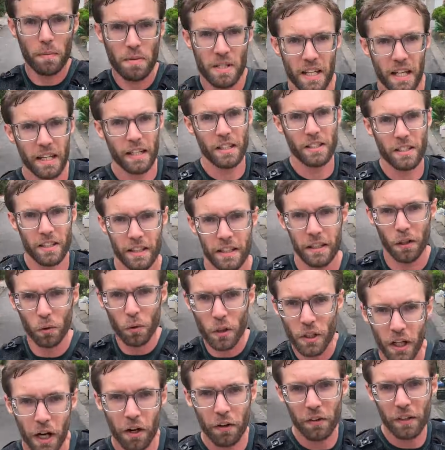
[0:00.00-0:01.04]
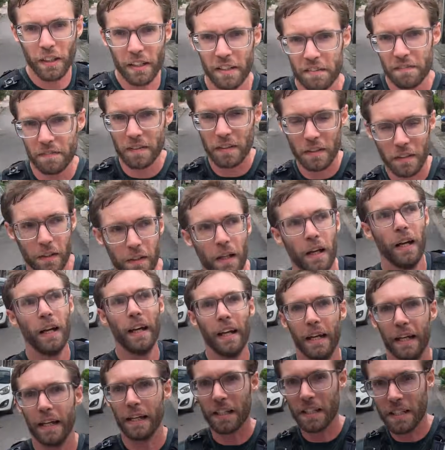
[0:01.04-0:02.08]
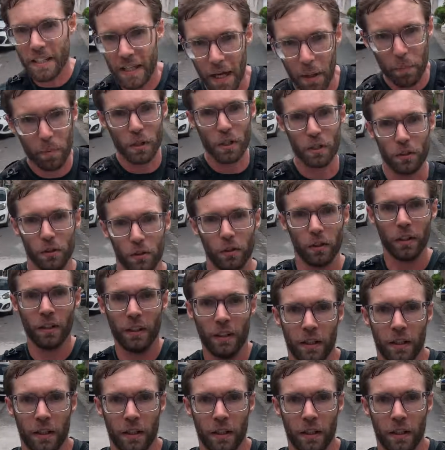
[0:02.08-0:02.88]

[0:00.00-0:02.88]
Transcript: I'm saying is that they don't currently feel exceptional.